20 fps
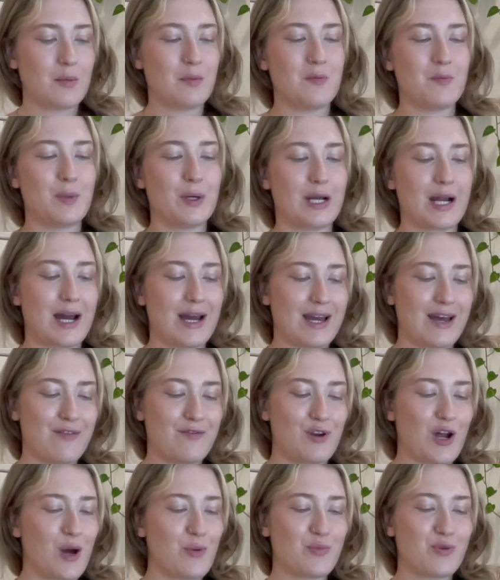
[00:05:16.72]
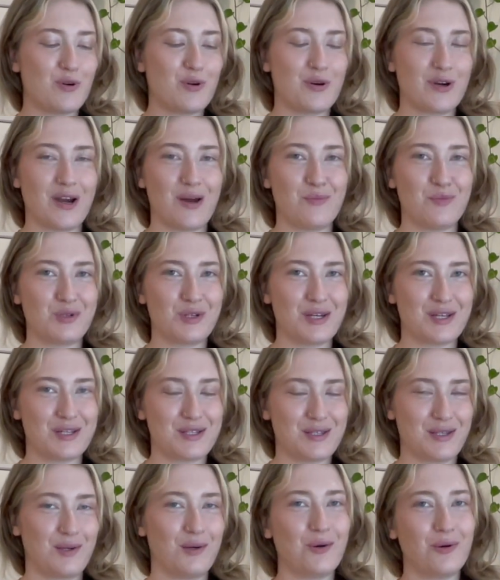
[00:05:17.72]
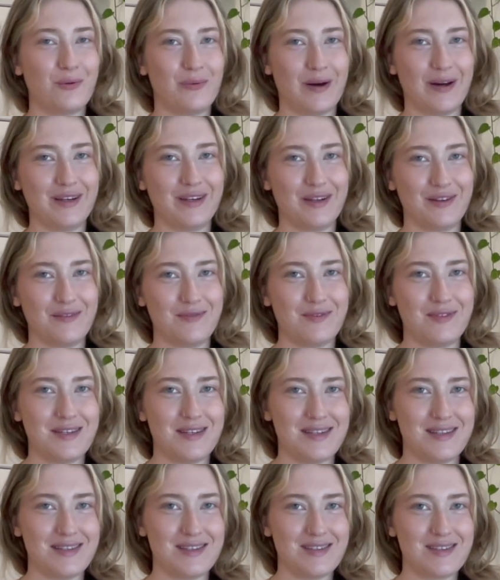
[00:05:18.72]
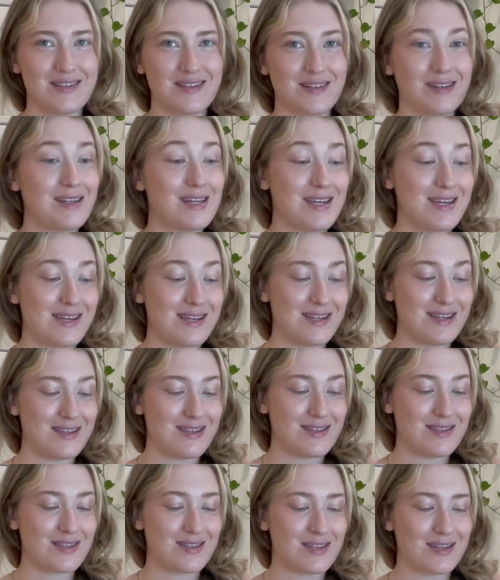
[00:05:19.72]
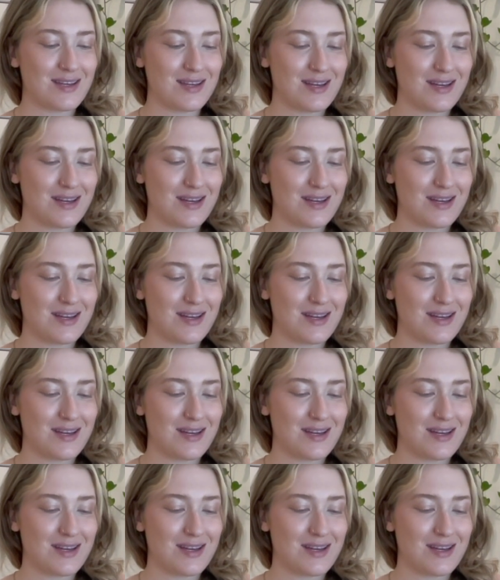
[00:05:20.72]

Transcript: but I have not programmed a single one of these keys.